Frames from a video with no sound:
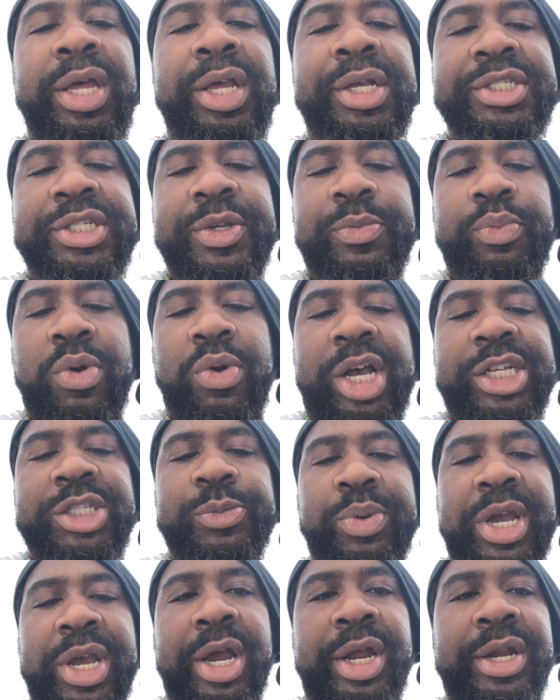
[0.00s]
much for
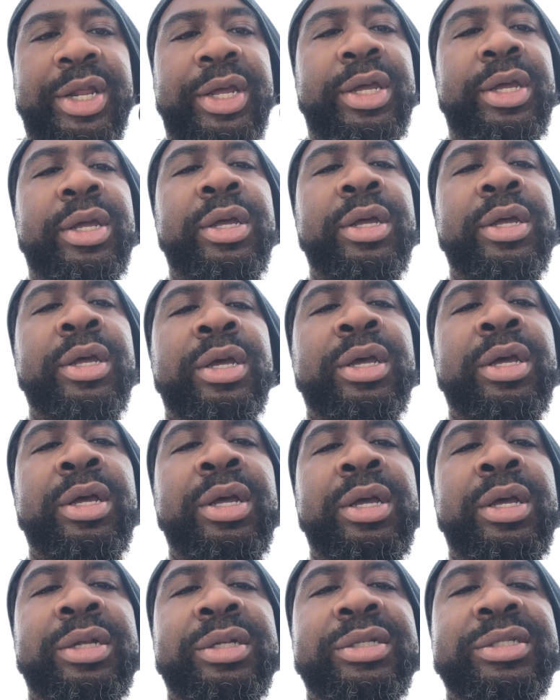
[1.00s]
prosperity
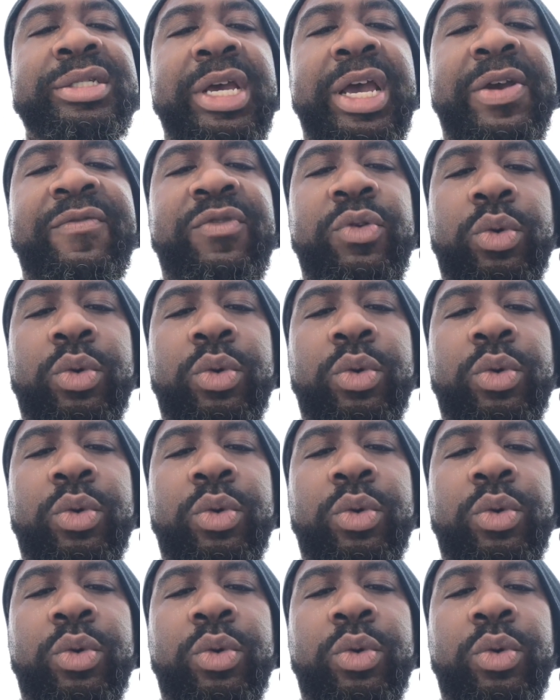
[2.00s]
to